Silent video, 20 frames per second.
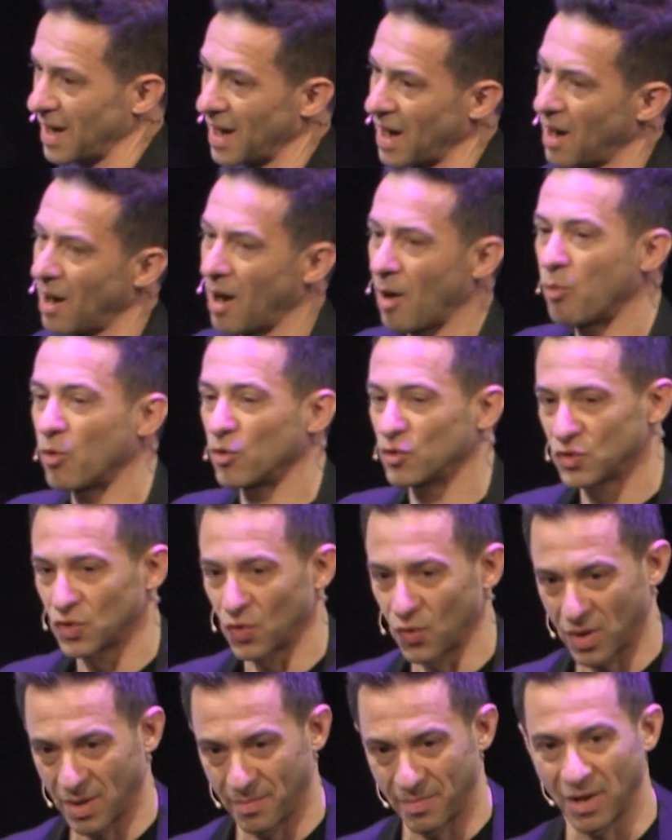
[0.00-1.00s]
I won't
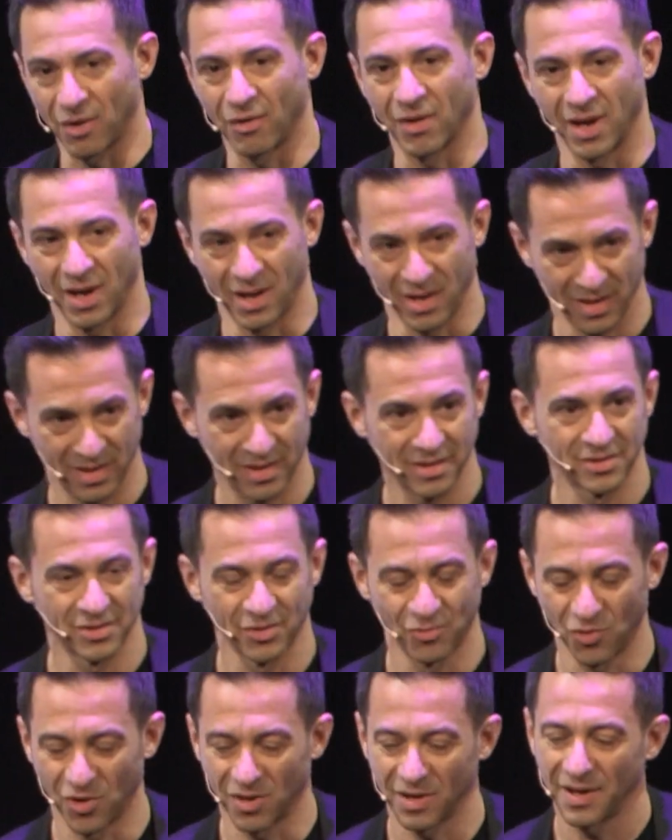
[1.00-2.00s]
talk about AI,
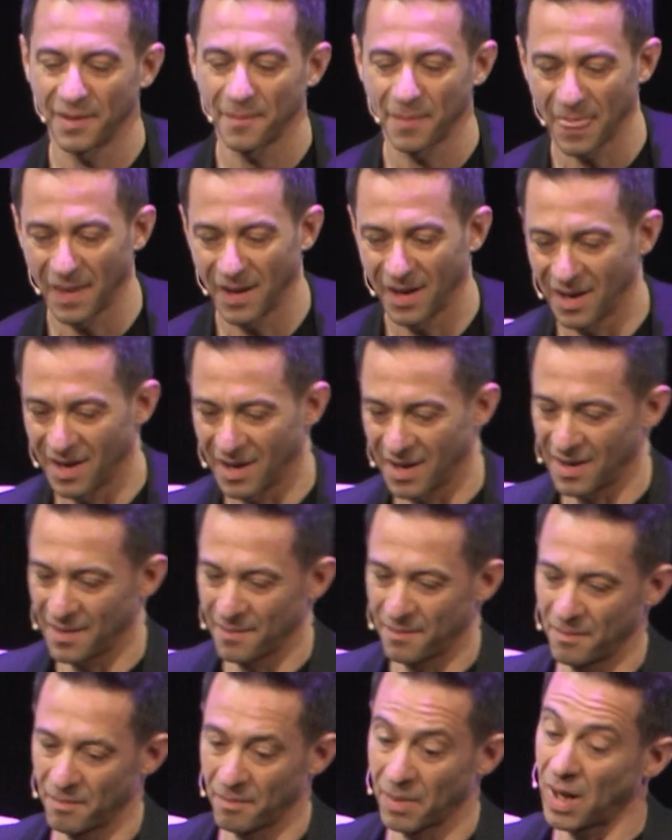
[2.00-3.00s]
don't worry,
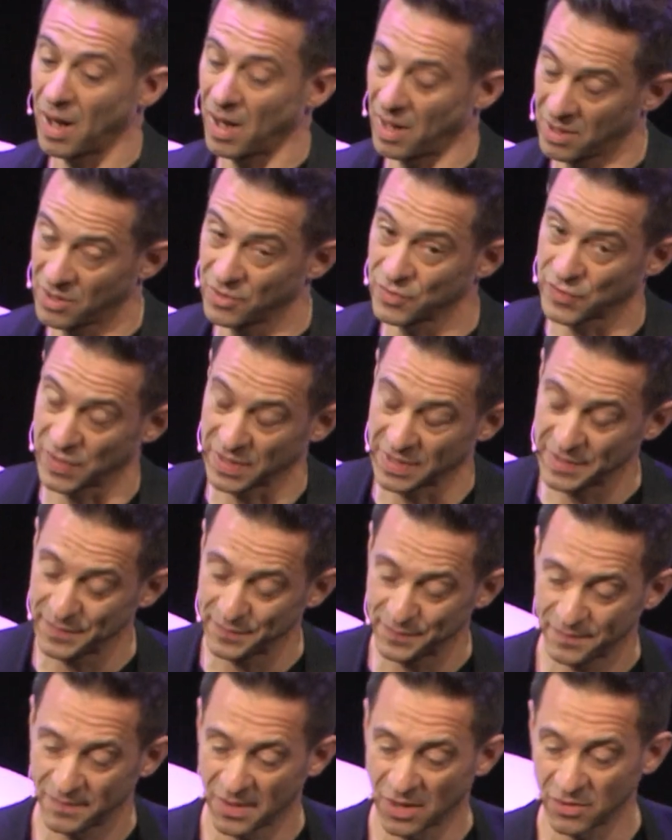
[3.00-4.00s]
but I'll use it
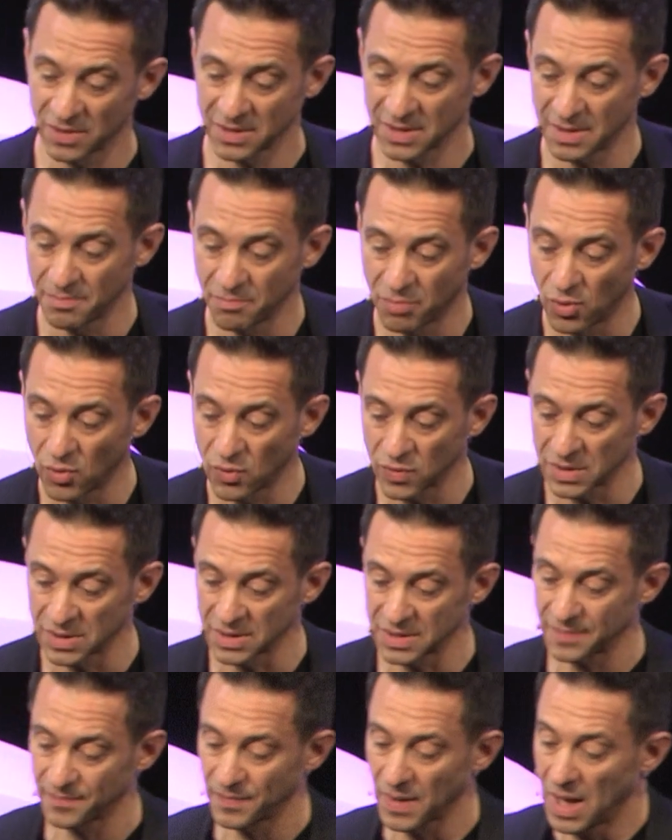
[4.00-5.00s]
because it's
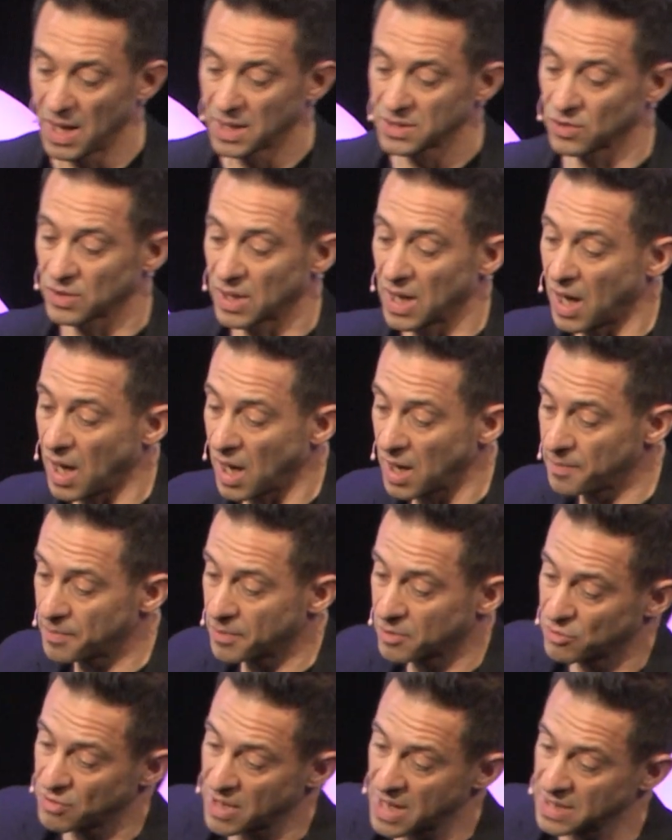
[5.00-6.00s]
important. So the hype
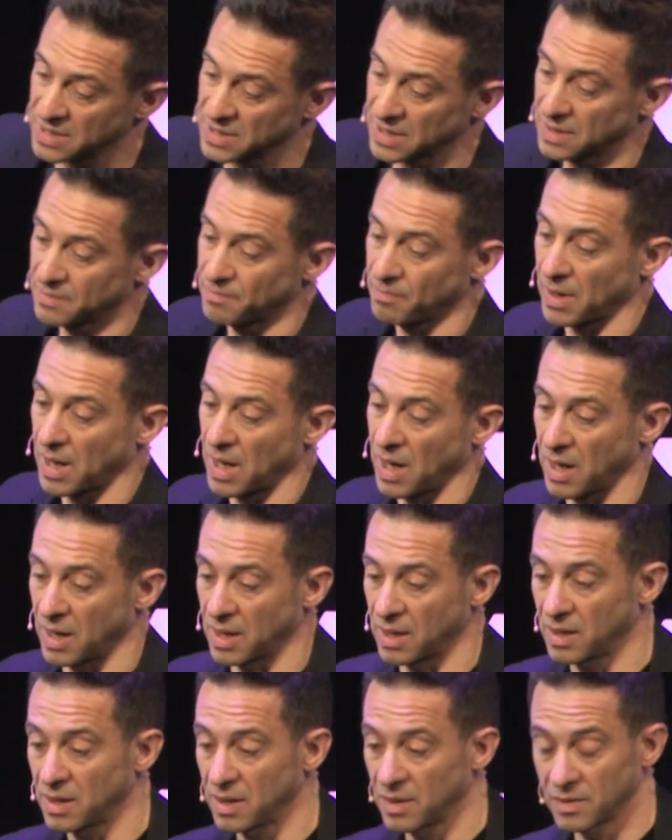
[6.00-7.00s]
created
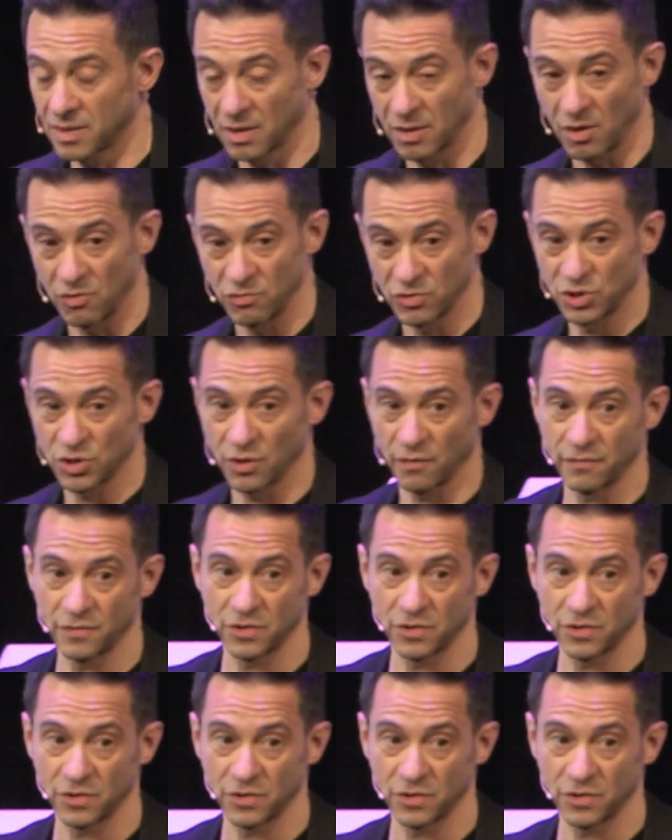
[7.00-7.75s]
by the launch of